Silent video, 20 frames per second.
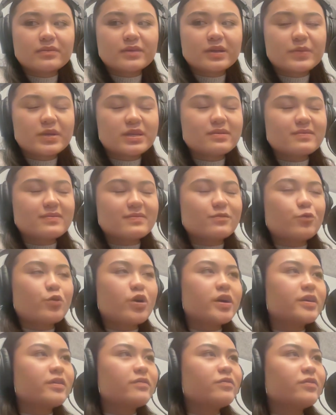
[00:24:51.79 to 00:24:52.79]
I mean,
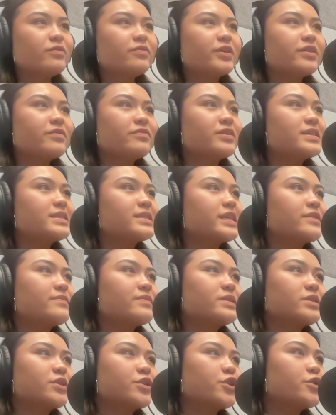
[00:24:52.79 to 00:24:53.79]
working for FIFA
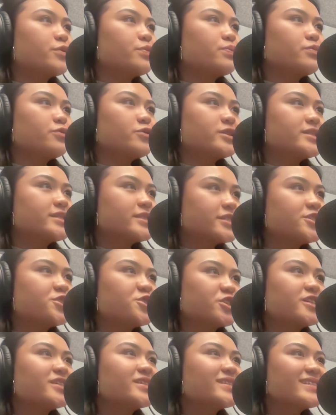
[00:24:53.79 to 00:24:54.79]
seems so
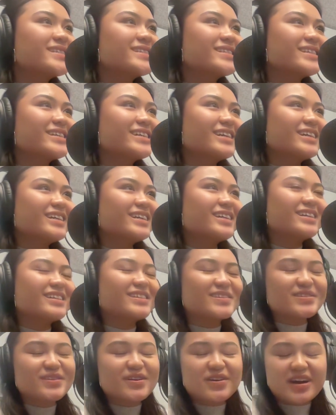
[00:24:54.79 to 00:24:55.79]
prestigious
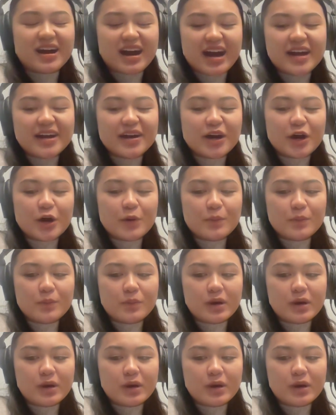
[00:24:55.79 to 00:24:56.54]
and so high up.